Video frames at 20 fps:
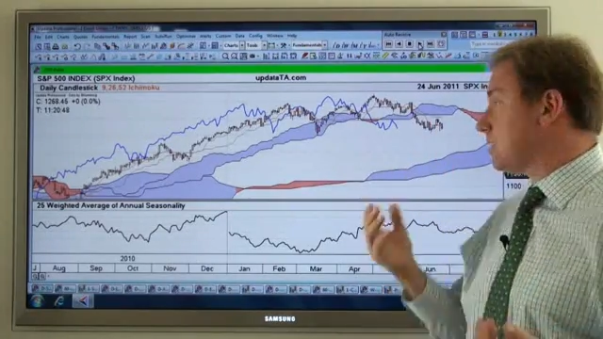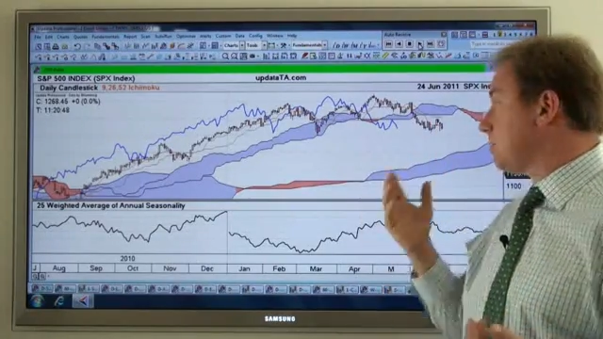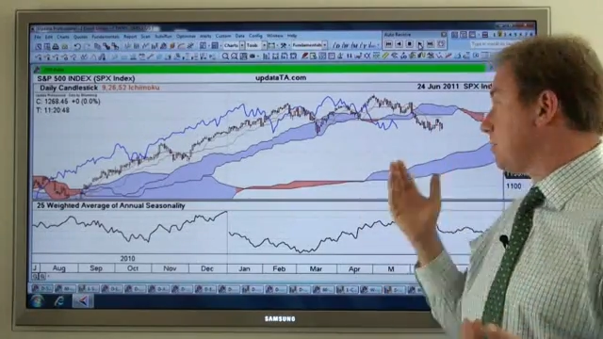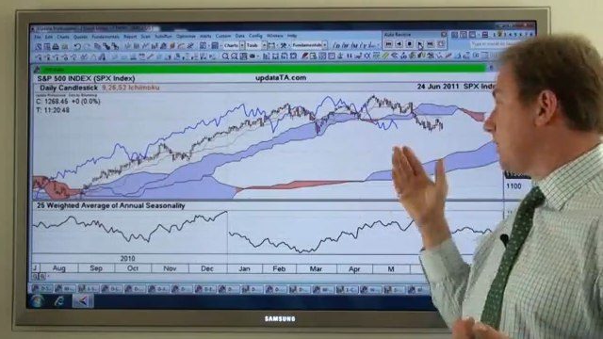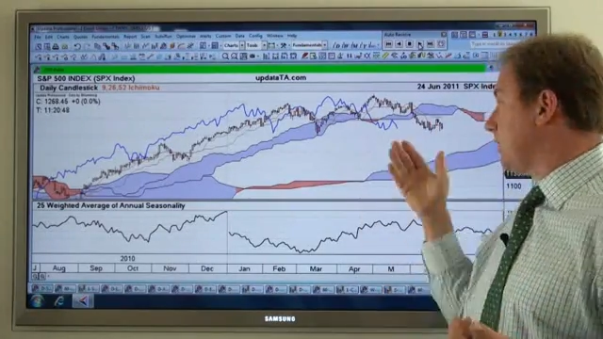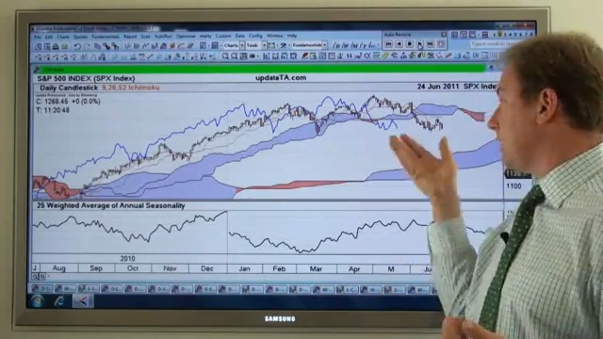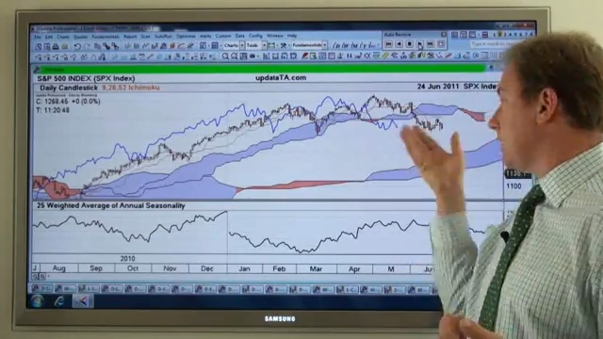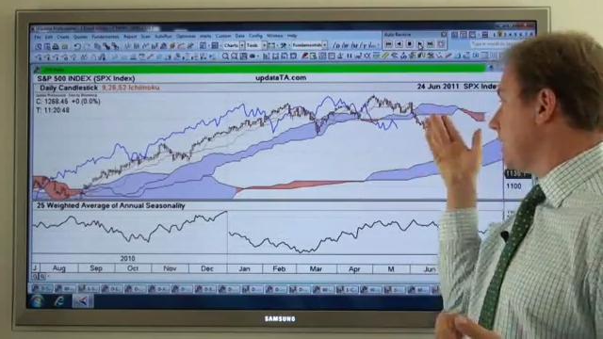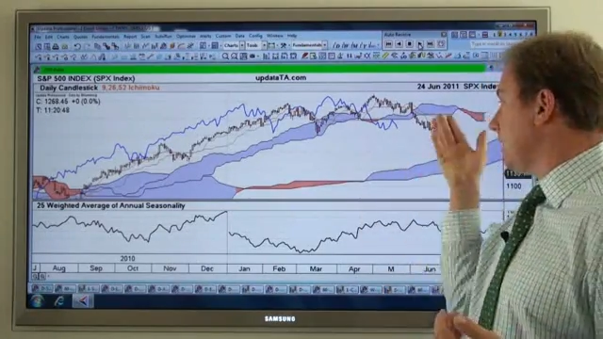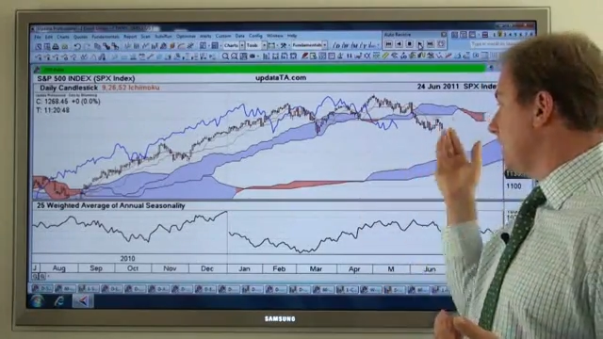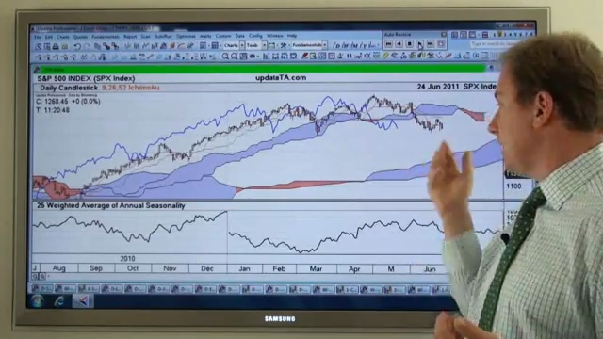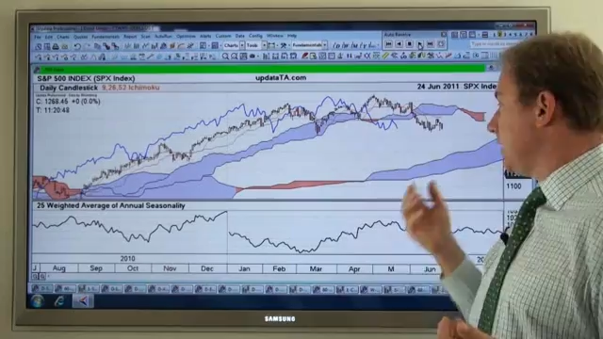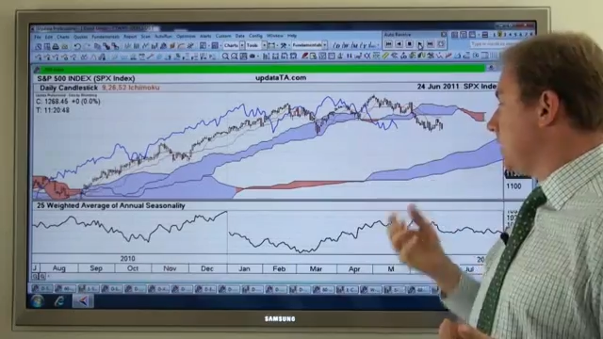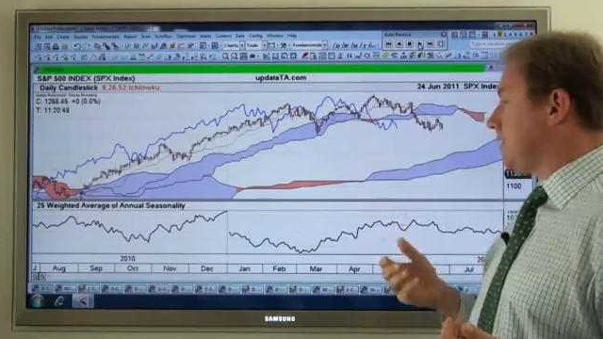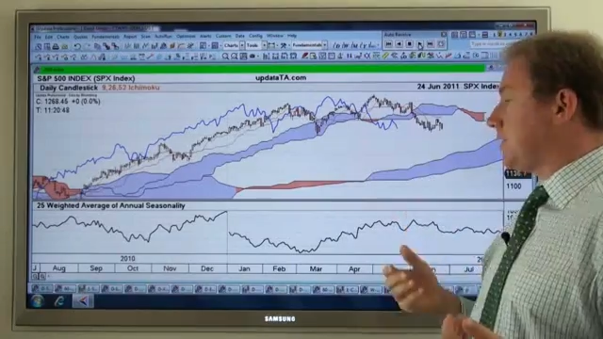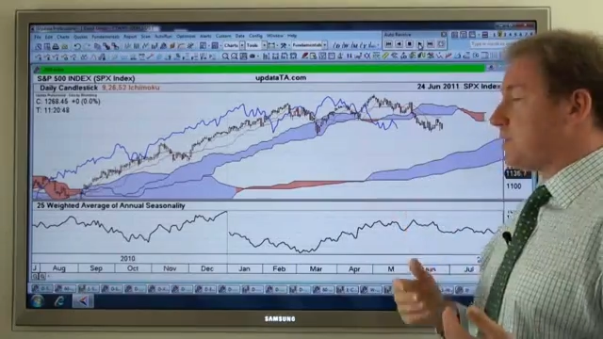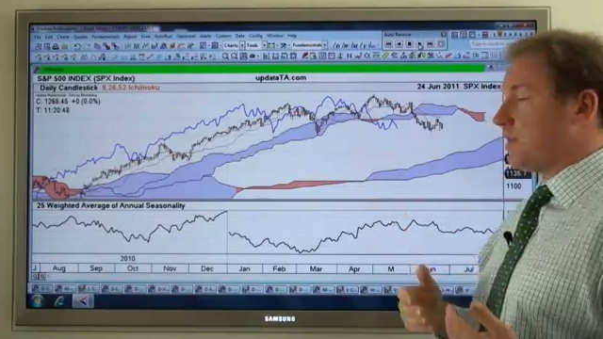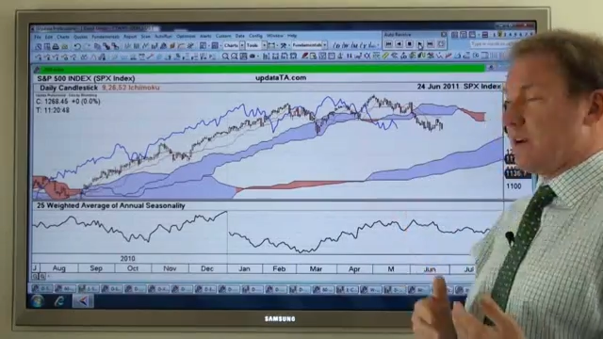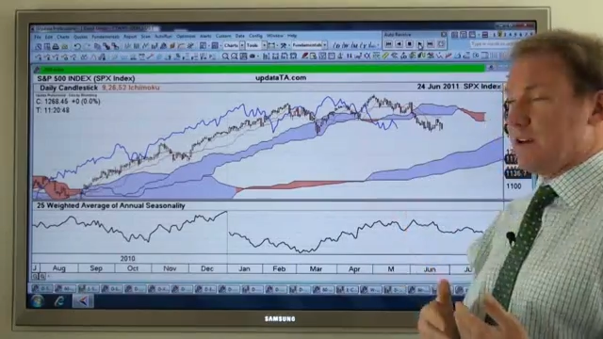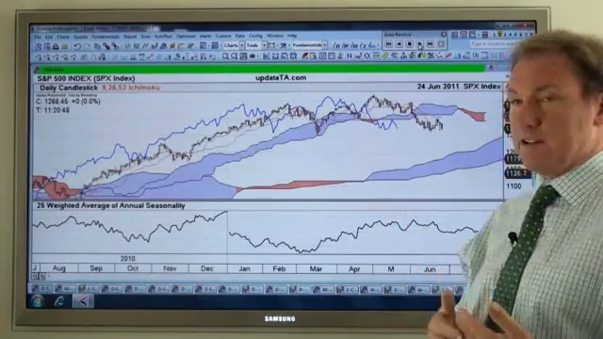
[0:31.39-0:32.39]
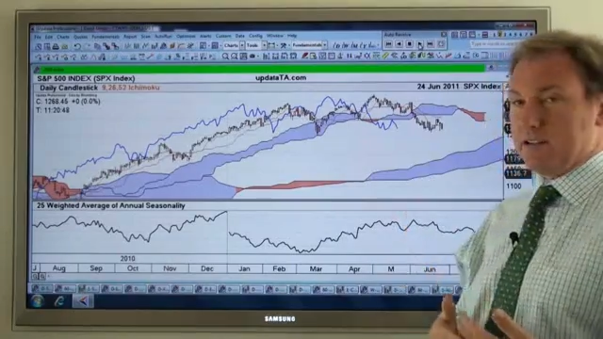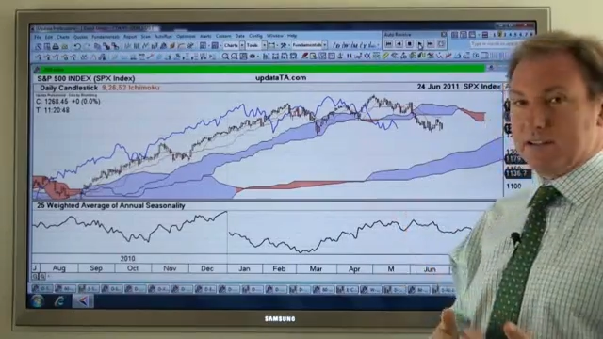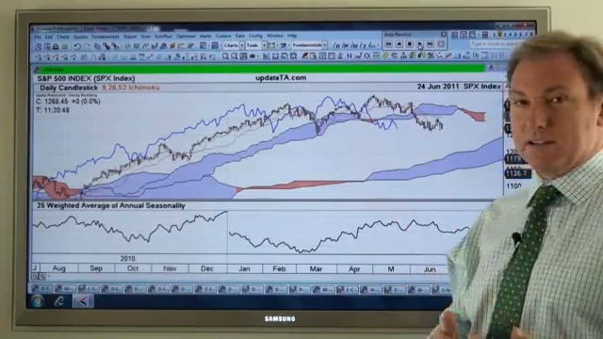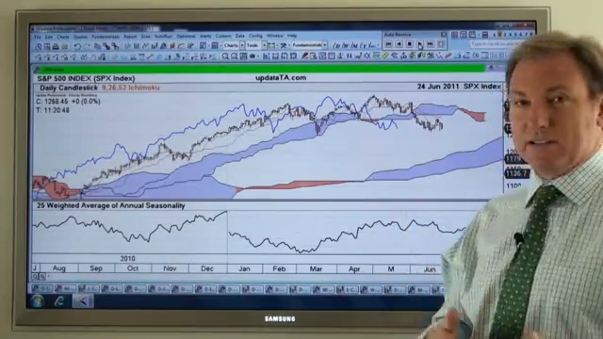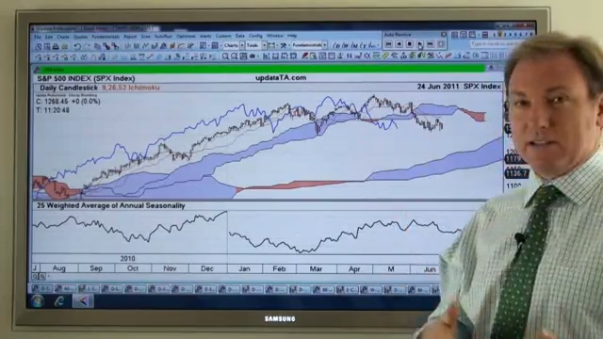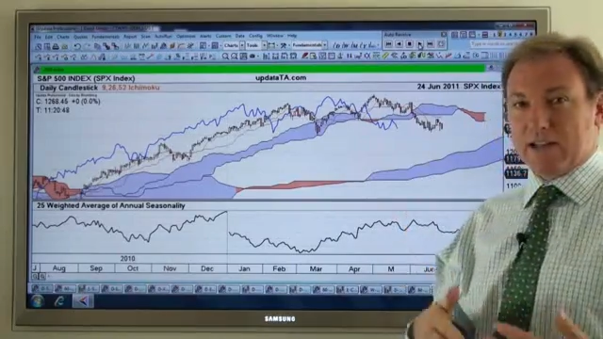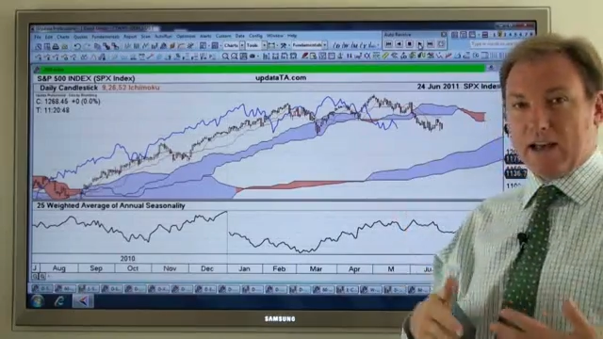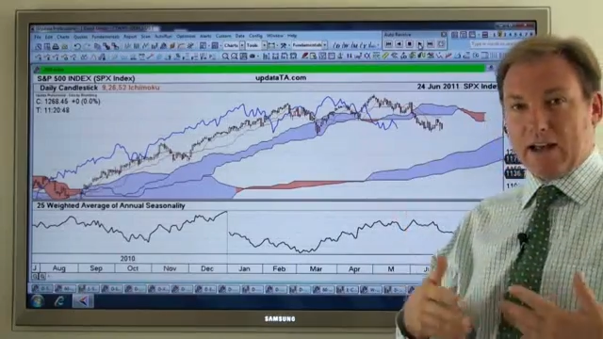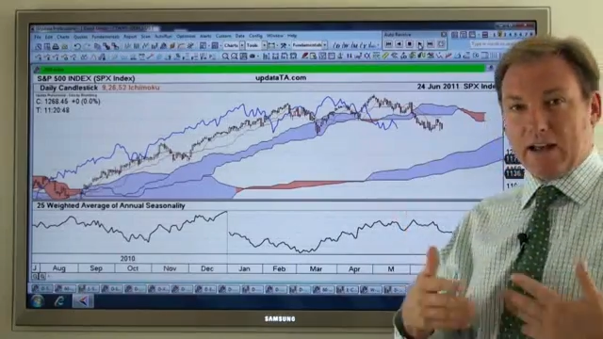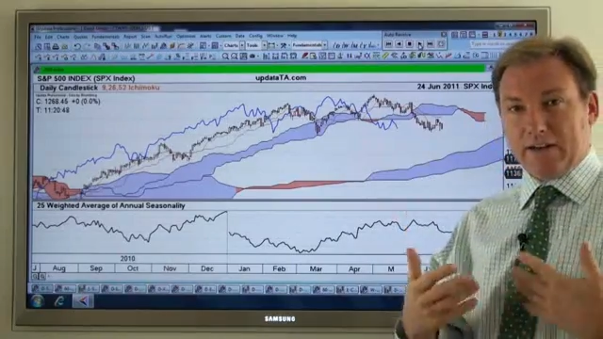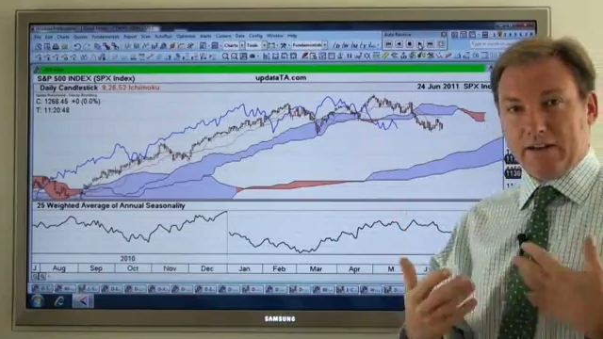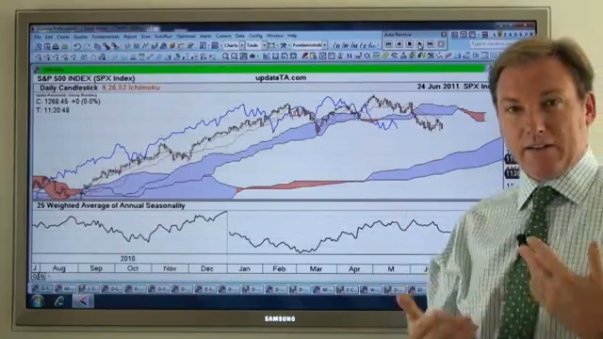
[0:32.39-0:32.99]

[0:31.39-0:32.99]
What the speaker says: but the trend is down,